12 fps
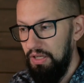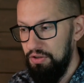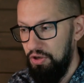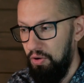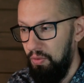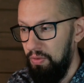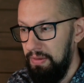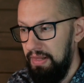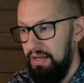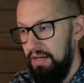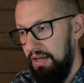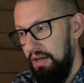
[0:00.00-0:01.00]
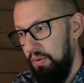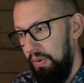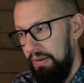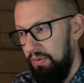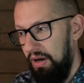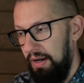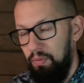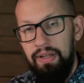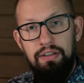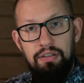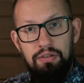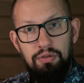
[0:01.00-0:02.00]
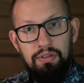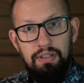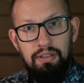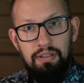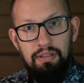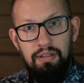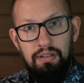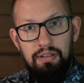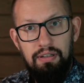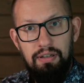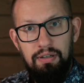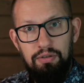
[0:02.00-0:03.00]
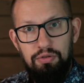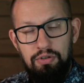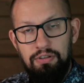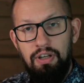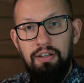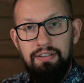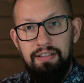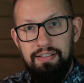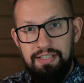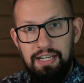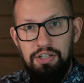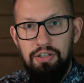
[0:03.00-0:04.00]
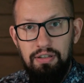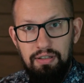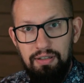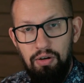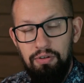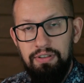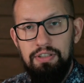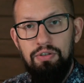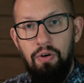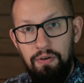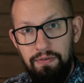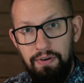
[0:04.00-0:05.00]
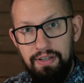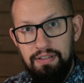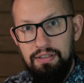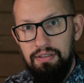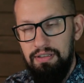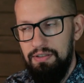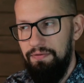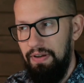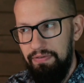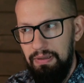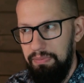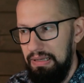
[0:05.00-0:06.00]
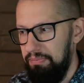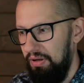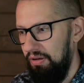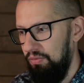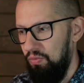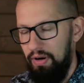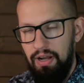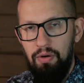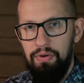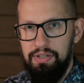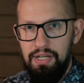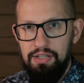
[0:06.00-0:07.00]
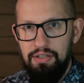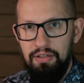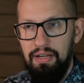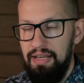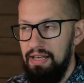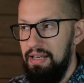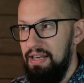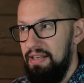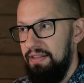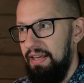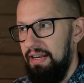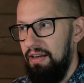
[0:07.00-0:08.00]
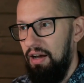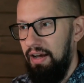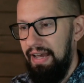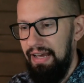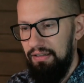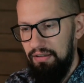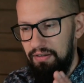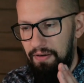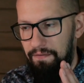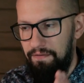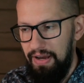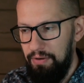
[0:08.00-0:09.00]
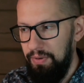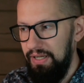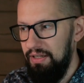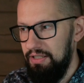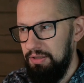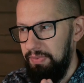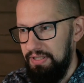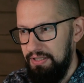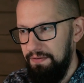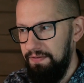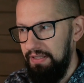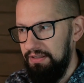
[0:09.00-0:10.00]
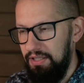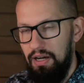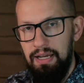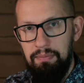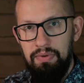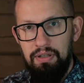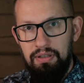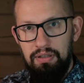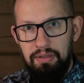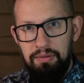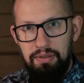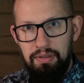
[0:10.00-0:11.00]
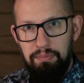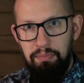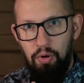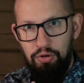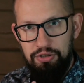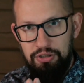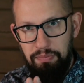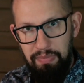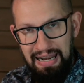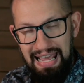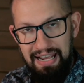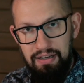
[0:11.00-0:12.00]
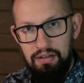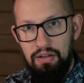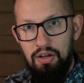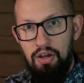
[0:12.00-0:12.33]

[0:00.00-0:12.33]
So when I went to conduct the session on this conference, this 50 people 1 hour session, then I had a very specific time boxed plan